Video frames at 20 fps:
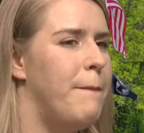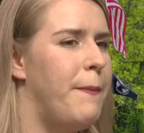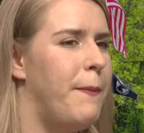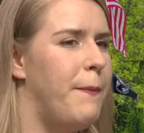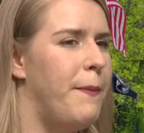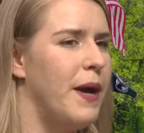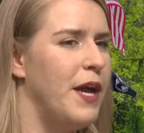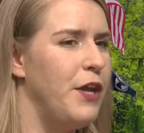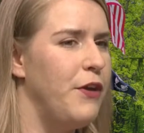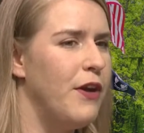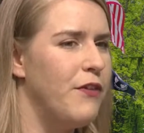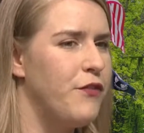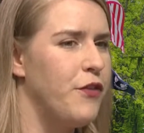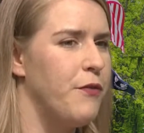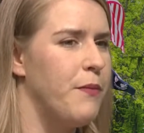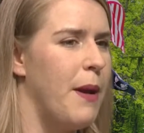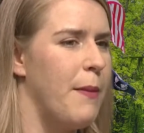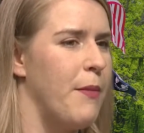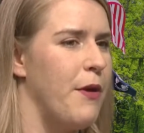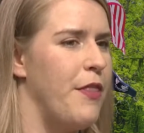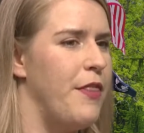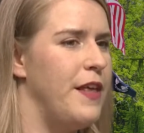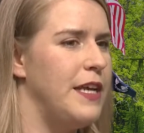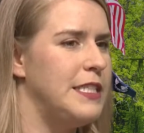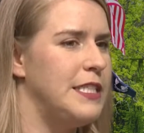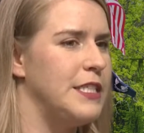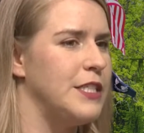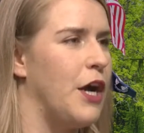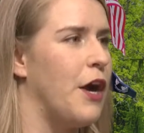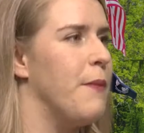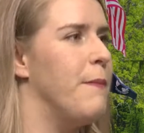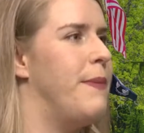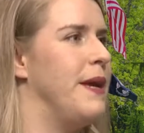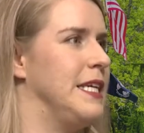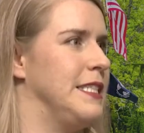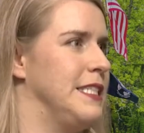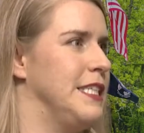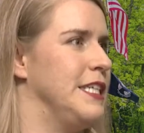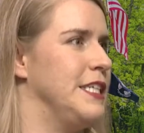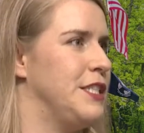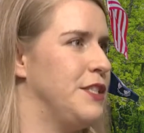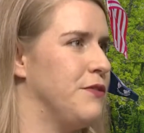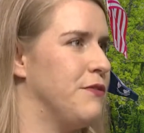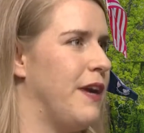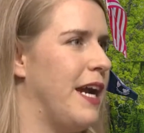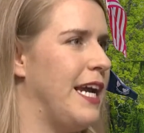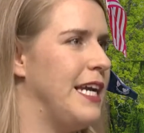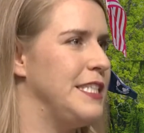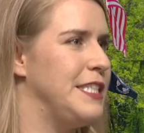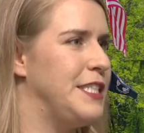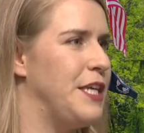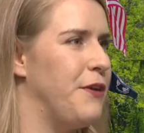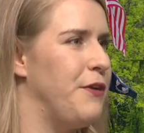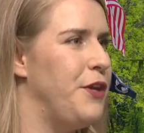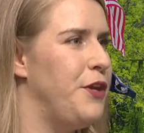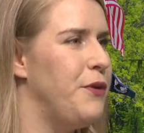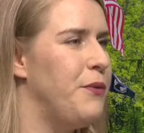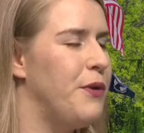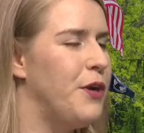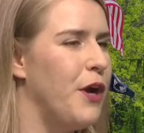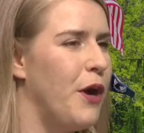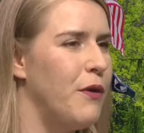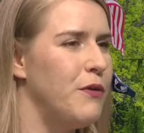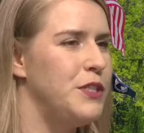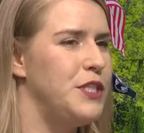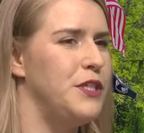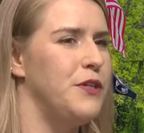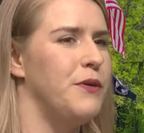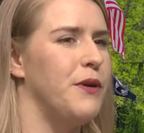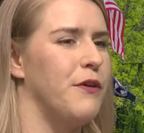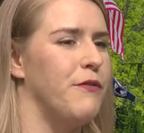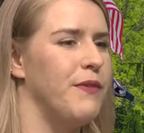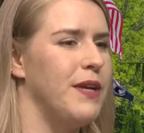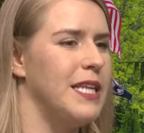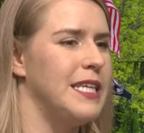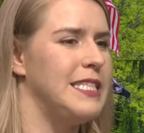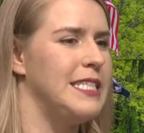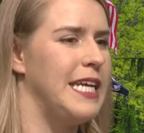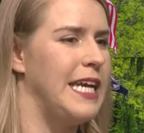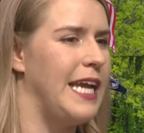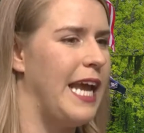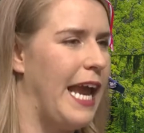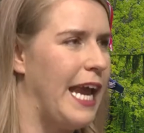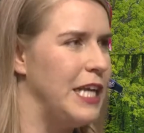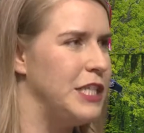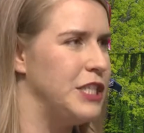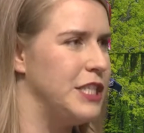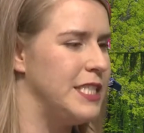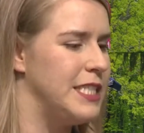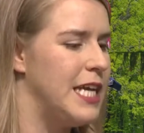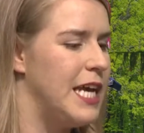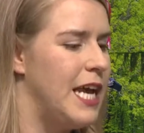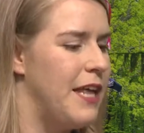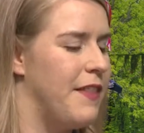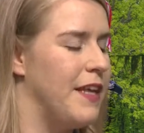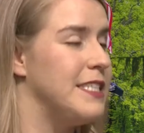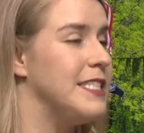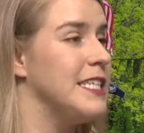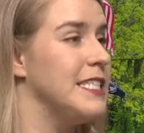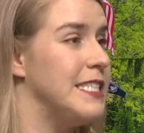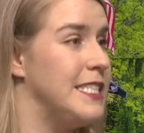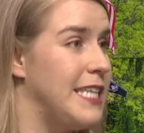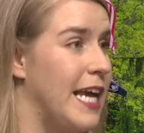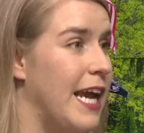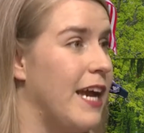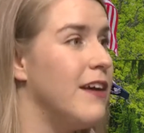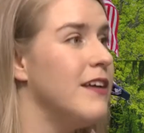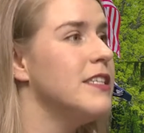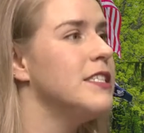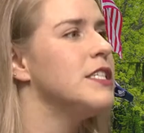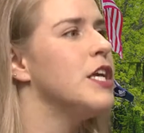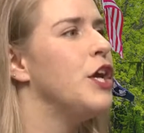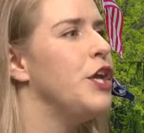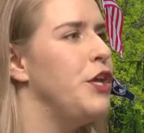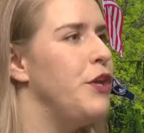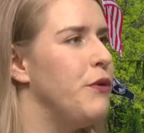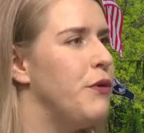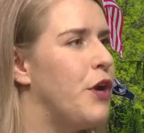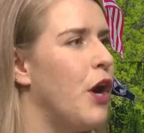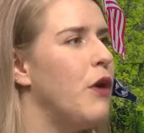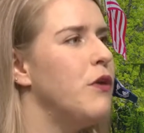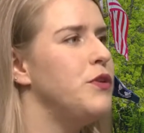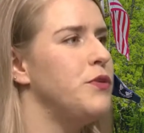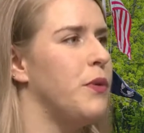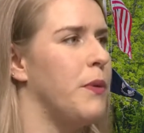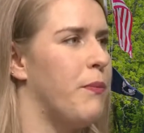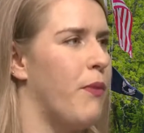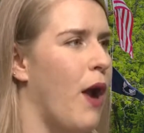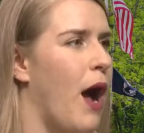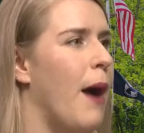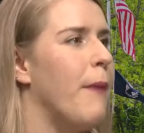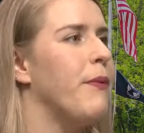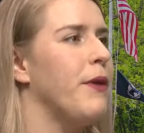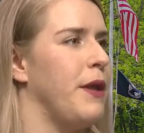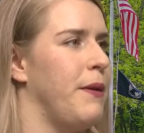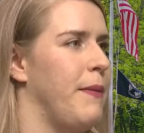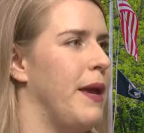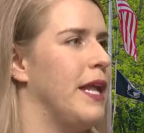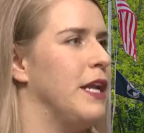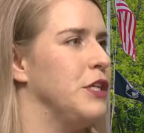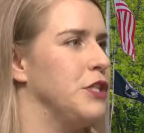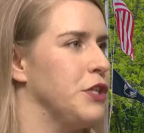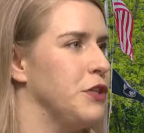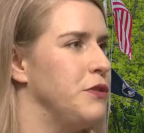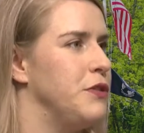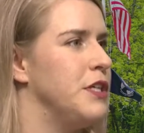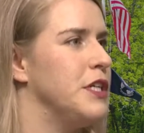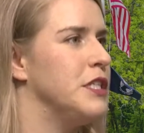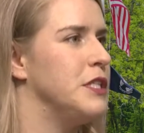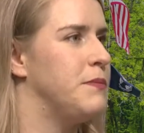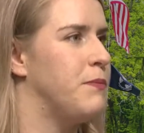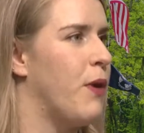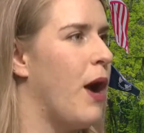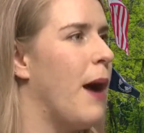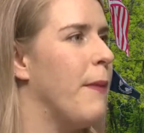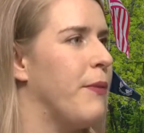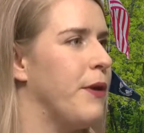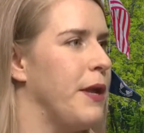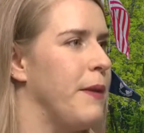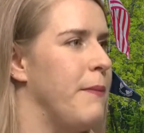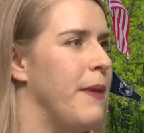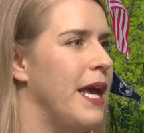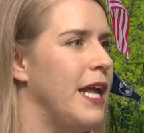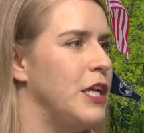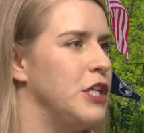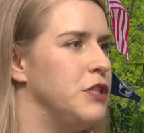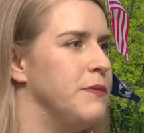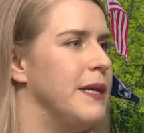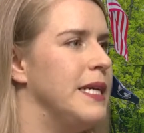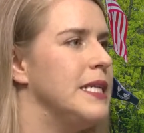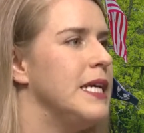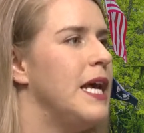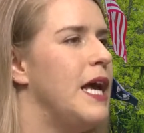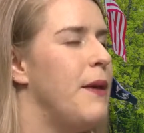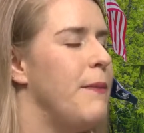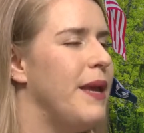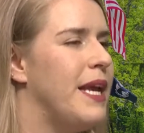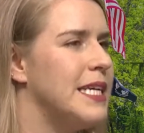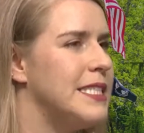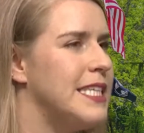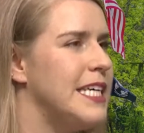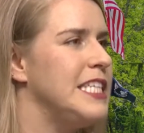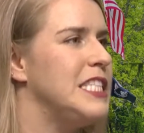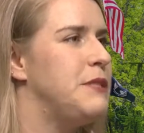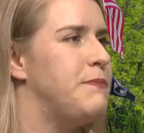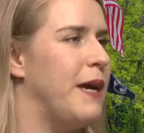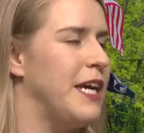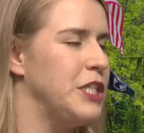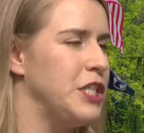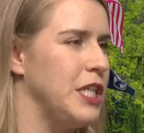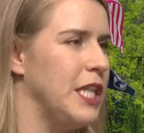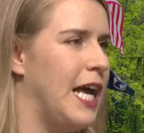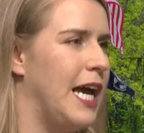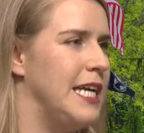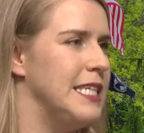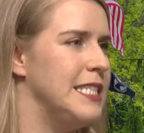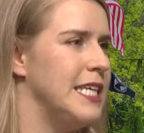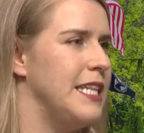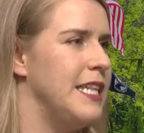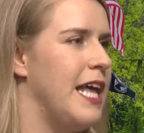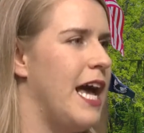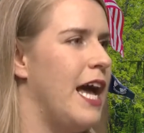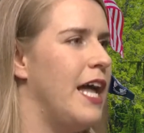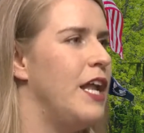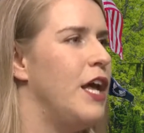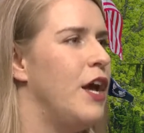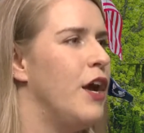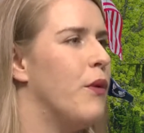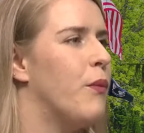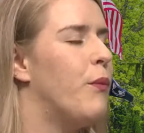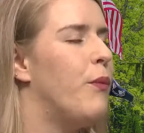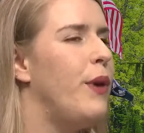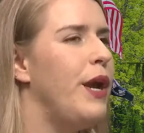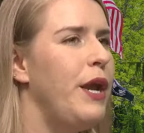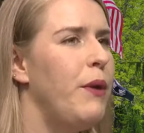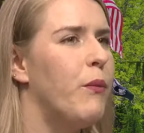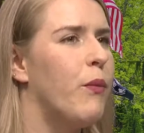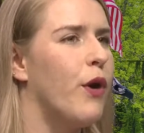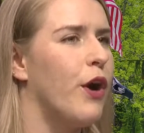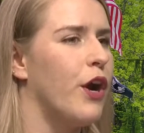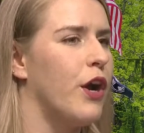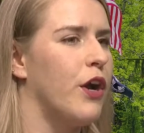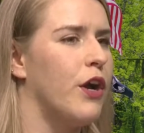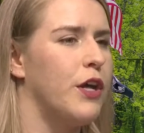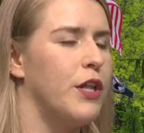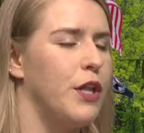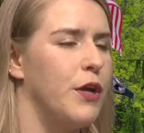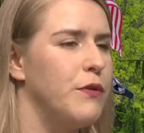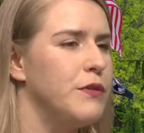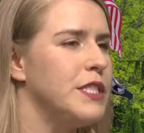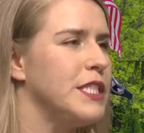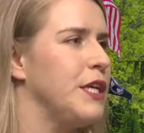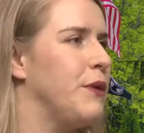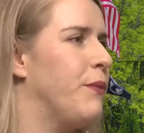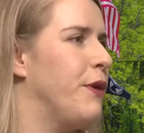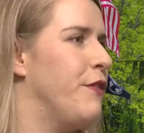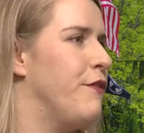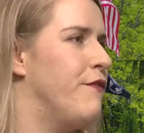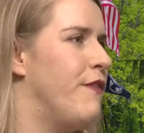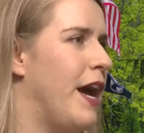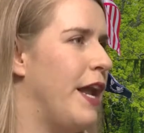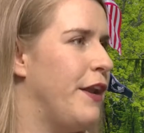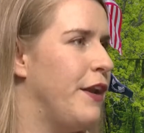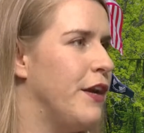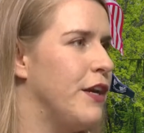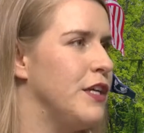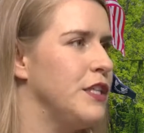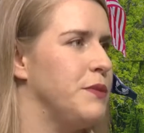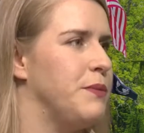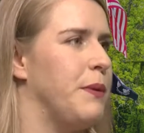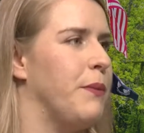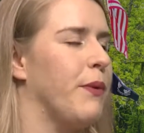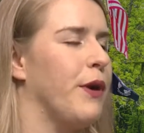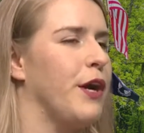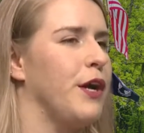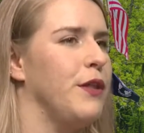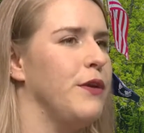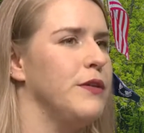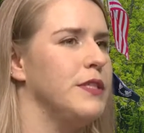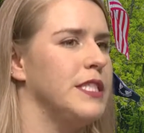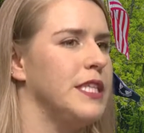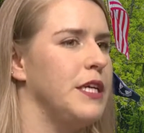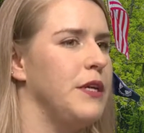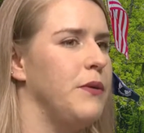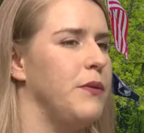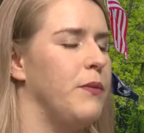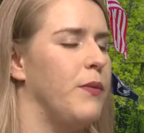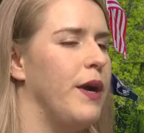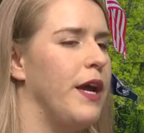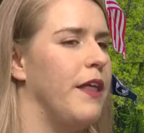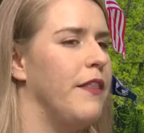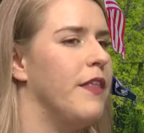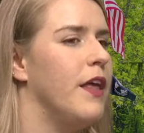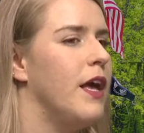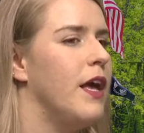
But you have to remember, this is our business, right? So you go to a real estate agent that does sales, you go to a property manager who does property management because they specialize in that. We work closely with vendors, we work closely with